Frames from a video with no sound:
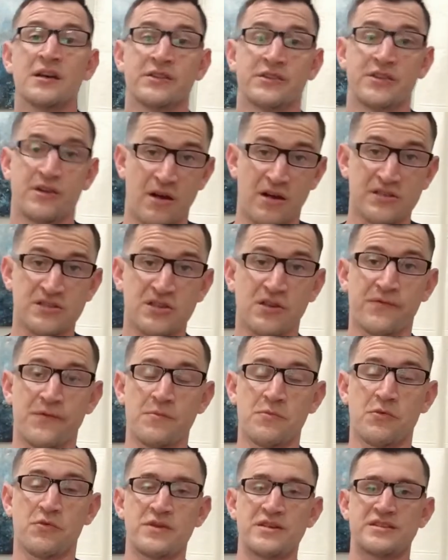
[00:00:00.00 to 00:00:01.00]
They're also
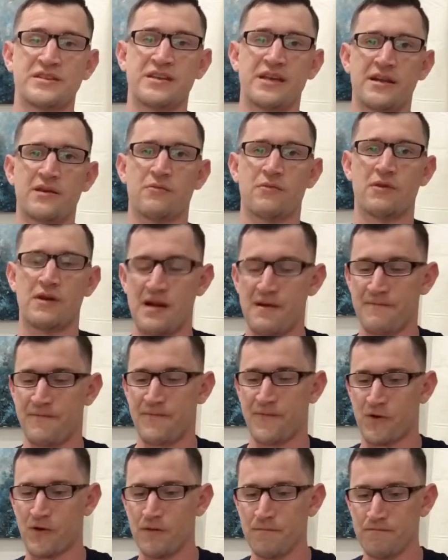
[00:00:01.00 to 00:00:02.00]
from Louisiana, where I'm
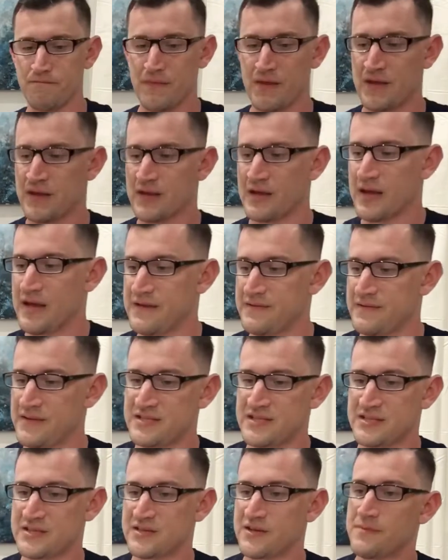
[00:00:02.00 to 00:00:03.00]
from, and
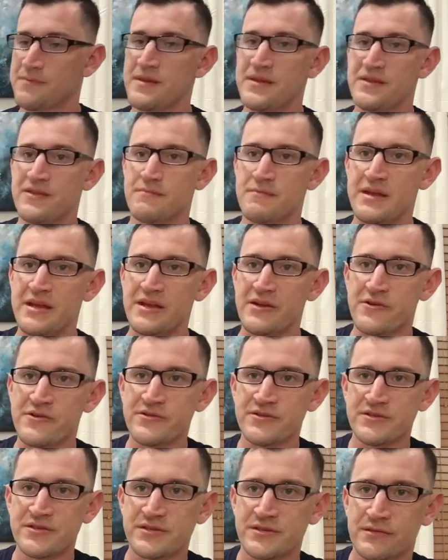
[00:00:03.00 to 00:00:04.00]
this is going to be the
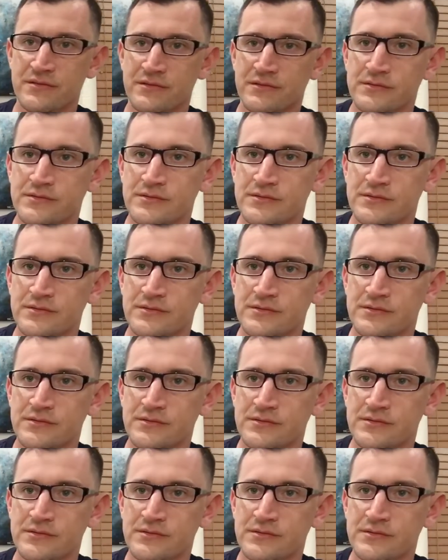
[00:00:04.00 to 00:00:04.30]
Meters